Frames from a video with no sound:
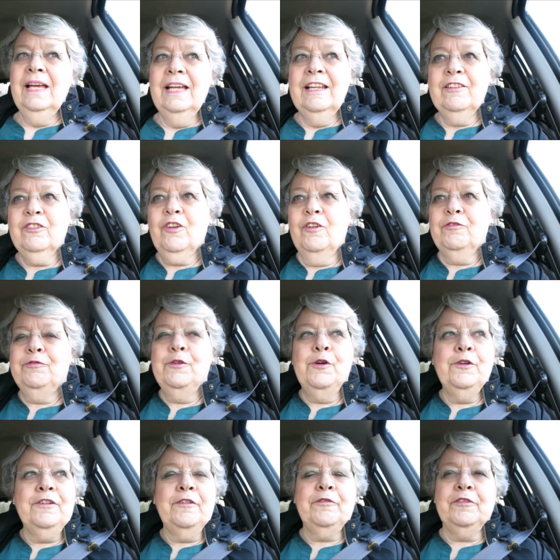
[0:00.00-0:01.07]
and it's got
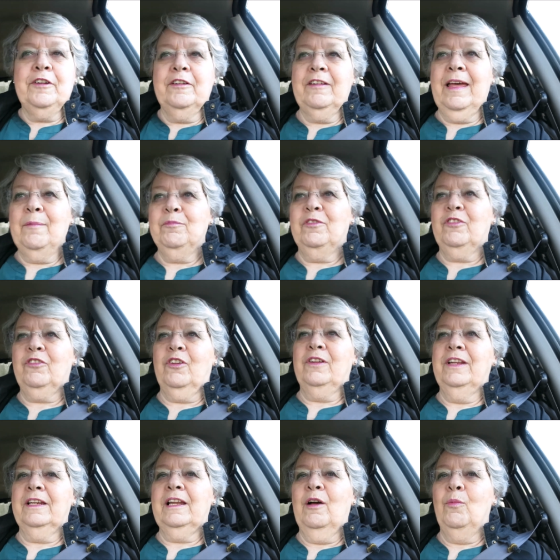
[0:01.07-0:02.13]
four different adapters
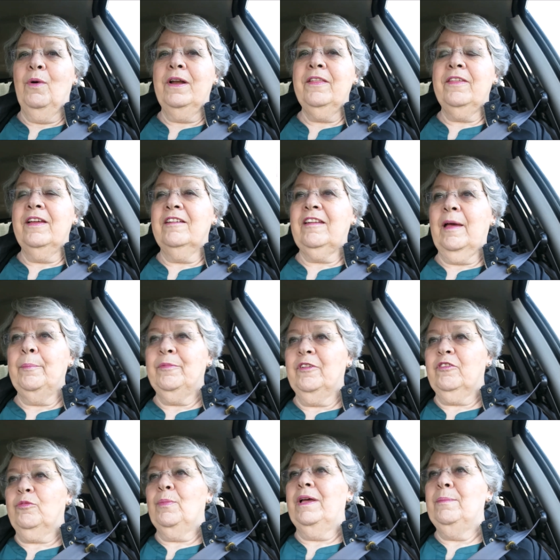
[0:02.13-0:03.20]
on it. Now one of the
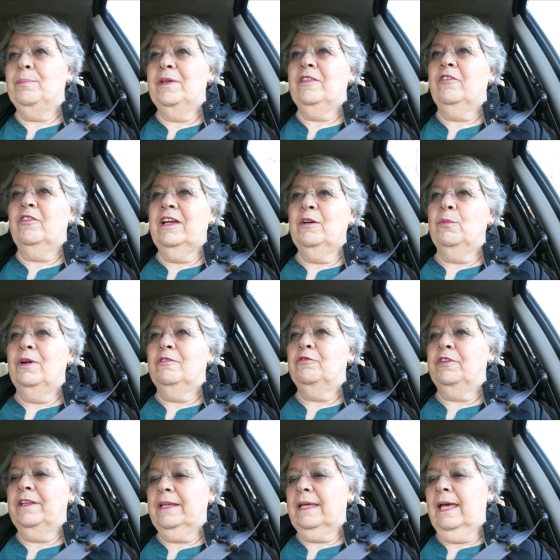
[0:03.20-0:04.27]
adapters might be the right one
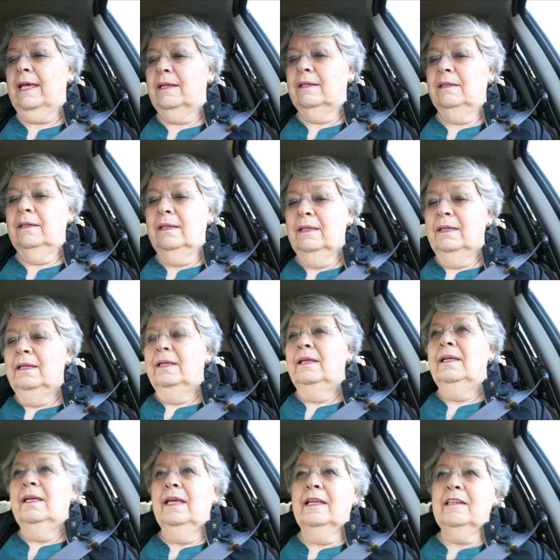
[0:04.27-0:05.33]
for the Canon
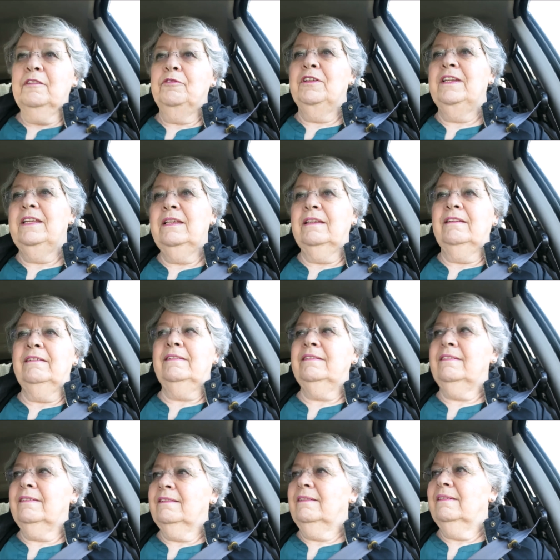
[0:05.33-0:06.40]
and if it
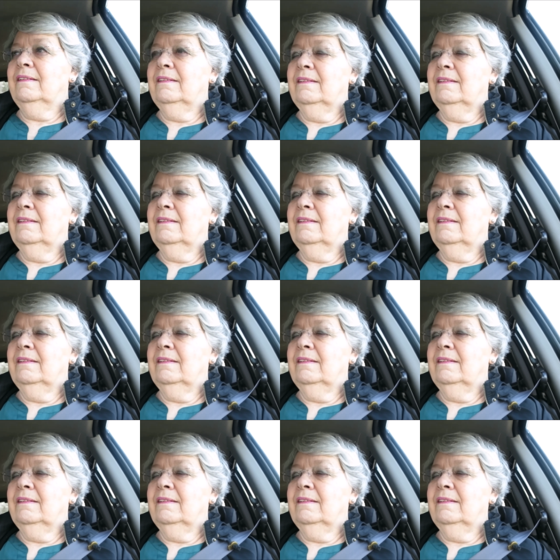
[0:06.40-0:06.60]
is